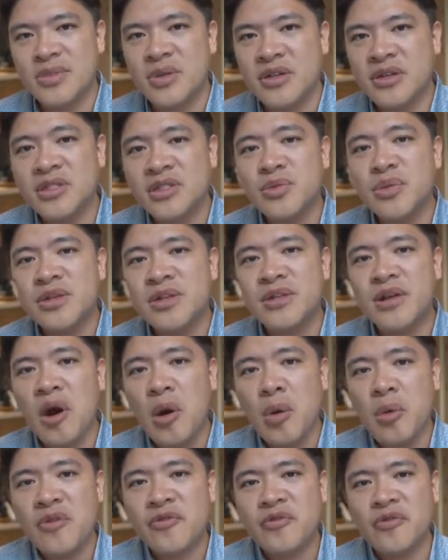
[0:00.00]
because we
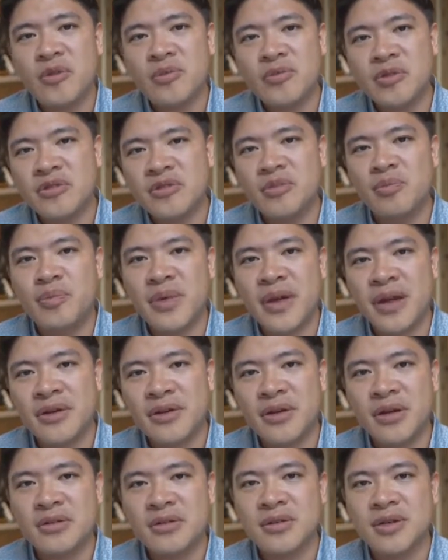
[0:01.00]
know with crypto the
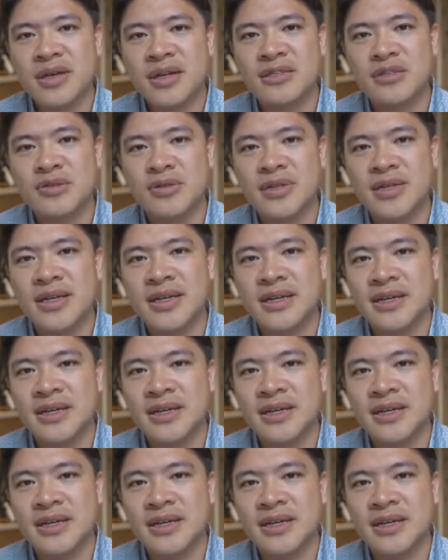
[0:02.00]
barrier to entry